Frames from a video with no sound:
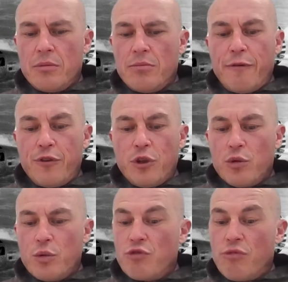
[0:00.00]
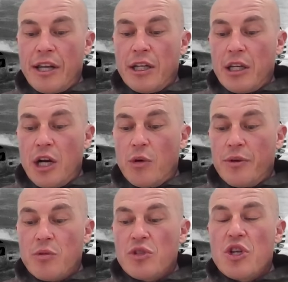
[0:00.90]
My fuel was running low,
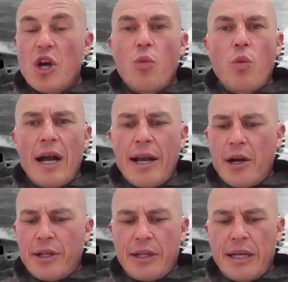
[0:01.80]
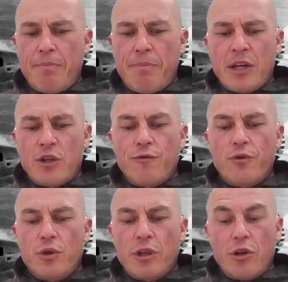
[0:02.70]
and there was no way I could get back to
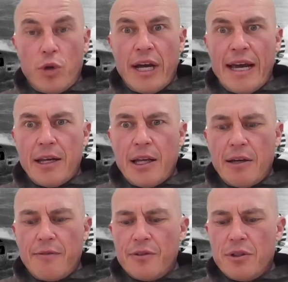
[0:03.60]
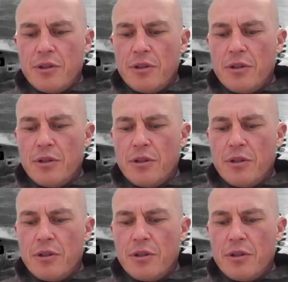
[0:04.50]
Fuka on what I had left.